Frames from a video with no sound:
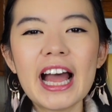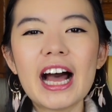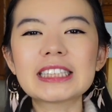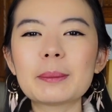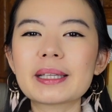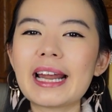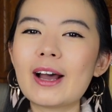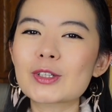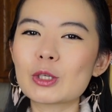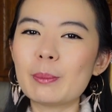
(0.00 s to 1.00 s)
On top of that, I
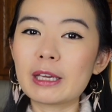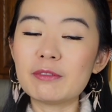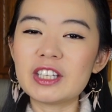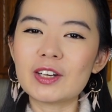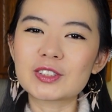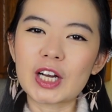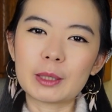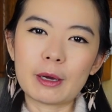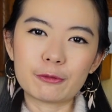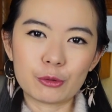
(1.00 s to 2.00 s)
also make videos talking
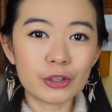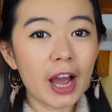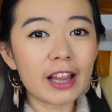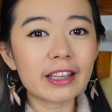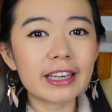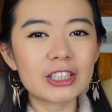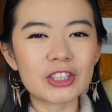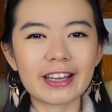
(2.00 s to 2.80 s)
about food knowledge